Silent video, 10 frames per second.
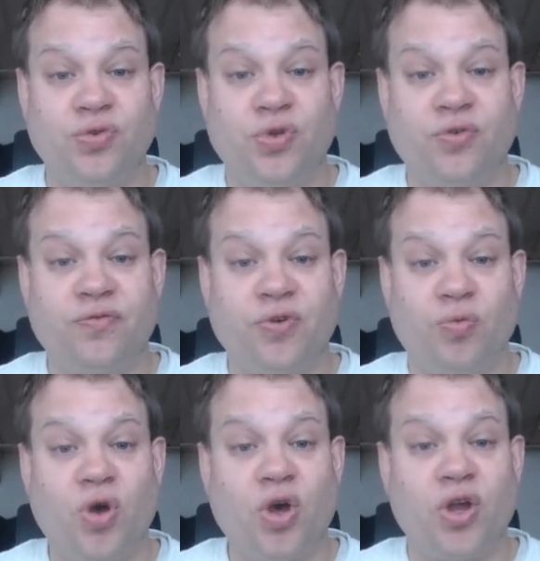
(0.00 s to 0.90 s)
go for
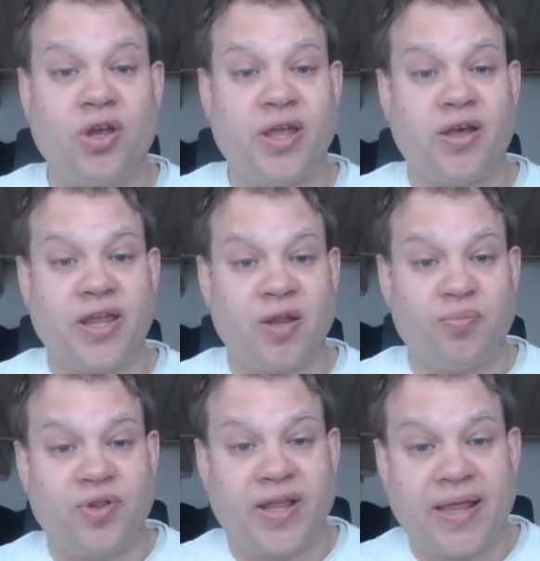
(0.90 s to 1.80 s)
a walk. I can
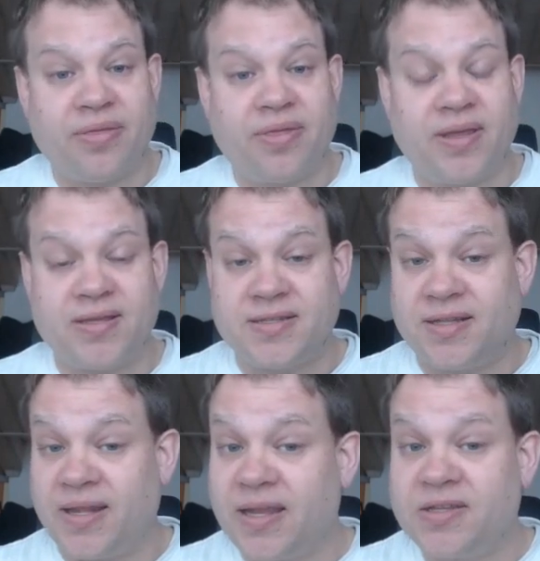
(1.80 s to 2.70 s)
plan things
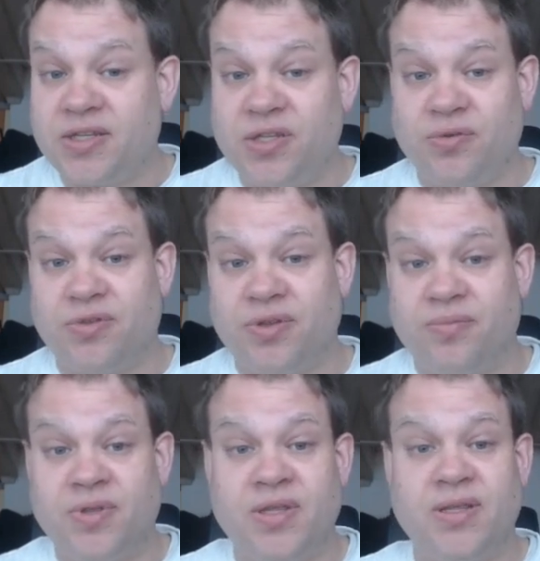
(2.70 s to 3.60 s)
and then execute them.